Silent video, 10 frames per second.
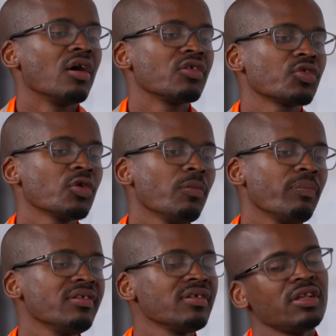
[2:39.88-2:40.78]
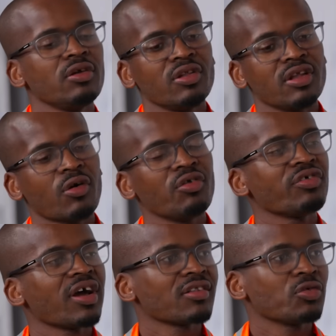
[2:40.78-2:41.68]
So basically, on the
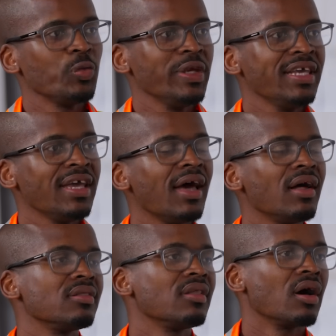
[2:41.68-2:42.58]
contract, we had